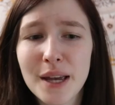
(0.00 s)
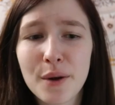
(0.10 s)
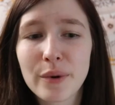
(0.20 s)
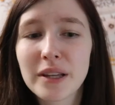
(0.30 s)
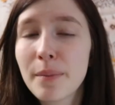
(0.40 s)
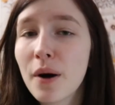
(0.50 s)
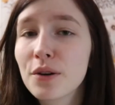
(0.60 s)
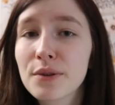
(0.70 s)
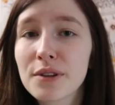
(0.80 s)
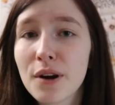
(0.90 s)
It really
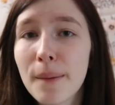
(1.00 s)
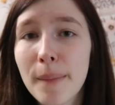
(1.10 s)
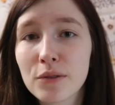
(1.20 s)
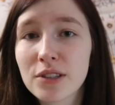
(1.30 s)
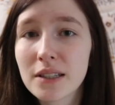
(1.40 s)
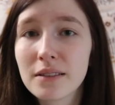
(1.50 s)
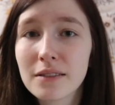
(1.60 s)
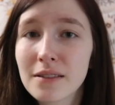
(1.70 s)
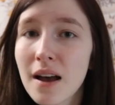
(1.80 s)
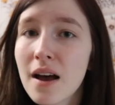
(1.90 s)
pulls with your
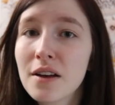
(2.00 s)
emotions.